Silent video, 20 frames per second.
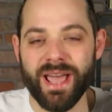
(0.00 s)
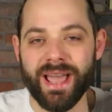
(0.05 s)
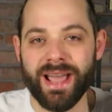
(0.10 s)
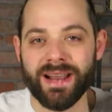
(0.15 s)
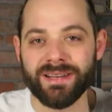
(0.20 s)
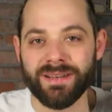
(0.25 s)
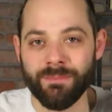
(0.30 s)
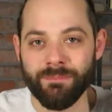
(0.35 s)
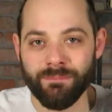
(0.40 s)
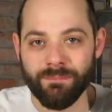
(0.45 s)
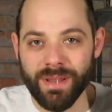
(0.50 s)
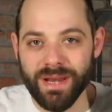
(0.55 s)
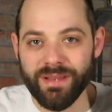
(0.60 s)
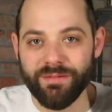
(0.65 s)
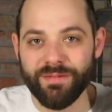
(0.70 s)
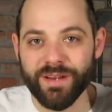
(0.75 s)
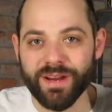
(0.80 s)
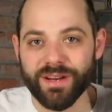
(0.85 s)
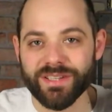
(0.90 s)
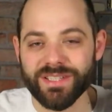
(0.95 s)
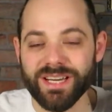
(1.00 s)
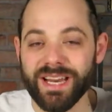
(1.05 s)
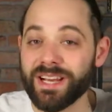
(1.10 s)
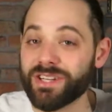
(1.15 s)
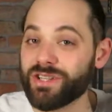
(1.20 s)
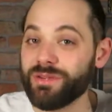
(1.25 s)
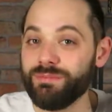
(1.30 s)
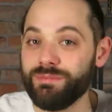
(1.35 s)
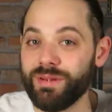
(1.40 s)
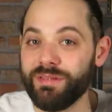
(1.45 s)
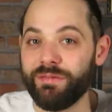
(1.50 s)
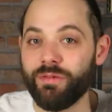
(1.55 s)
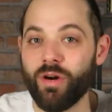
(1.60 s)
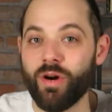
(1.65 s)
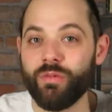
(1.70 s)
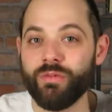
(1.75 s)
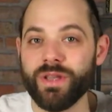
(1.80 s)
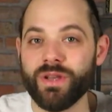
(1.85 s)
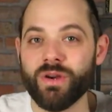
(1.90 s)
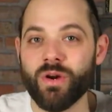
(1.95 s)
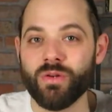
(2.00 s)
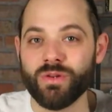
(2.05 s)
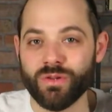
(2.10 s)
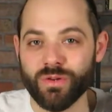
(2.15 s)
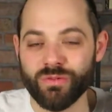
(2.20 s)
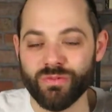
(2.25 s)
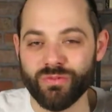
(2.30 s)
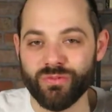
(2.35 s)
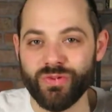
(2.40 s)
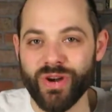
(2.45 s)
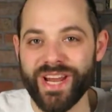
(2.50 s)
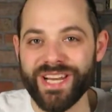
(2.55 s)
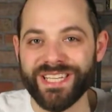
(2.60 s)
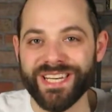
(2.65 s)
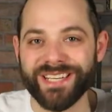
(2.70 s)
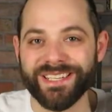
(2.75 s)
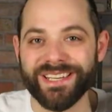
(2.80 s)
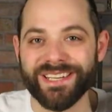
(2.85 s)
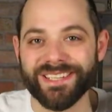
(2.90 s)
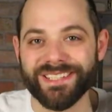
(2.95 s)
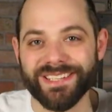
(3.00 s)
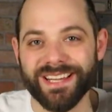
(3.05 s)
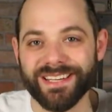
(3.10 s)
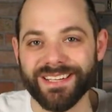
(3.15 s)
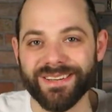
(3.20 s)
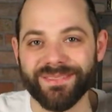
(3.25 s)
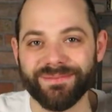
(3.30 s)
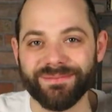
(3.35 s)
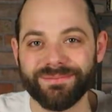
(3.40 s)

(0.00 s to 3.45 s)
at the minifigure selection before we go to rating this set.